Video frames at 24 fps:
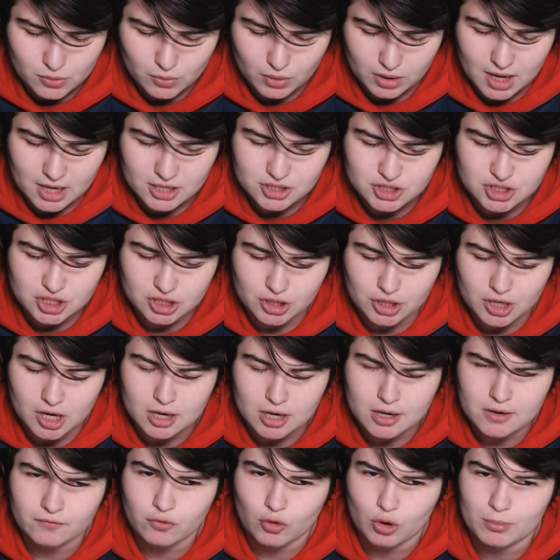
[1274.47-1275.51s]
are not gender
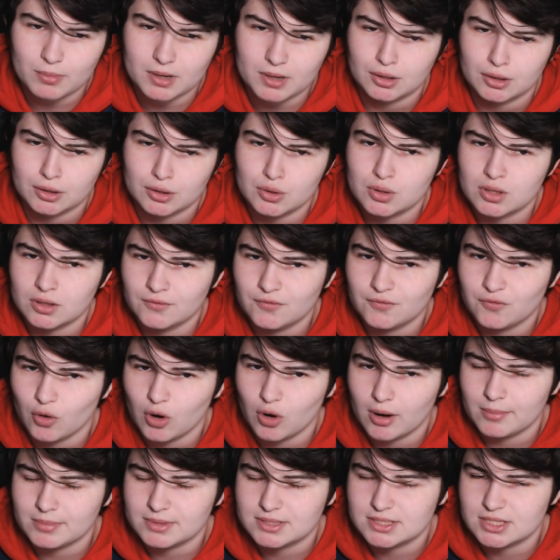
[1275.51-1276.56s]
non-conforming. You
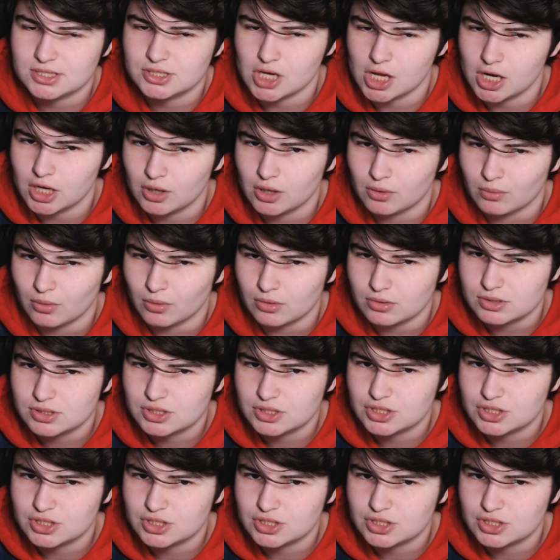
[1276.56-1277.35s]
conform to gender roles,